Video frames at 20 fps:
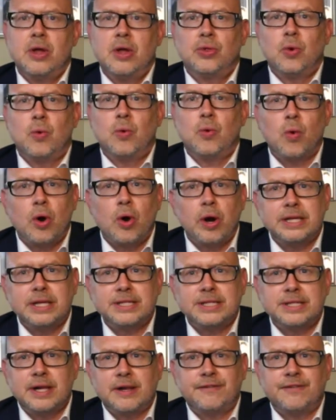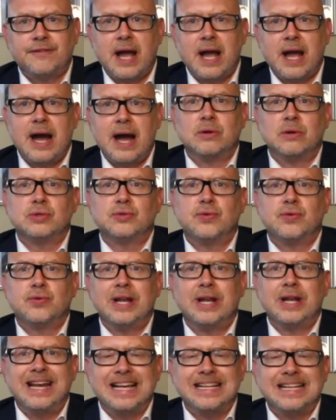the word itself counts for
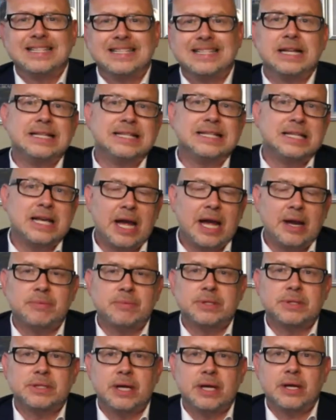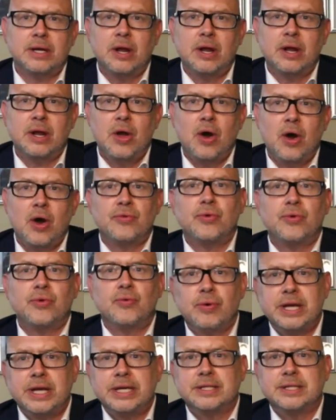less than 10% of the
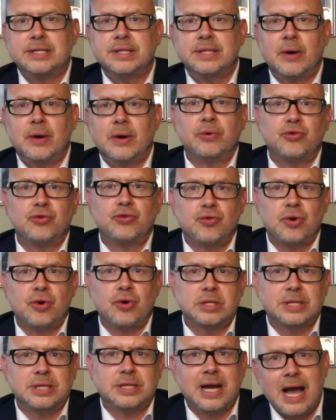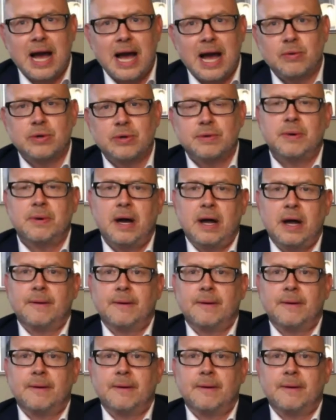reason that we trust a counterpart.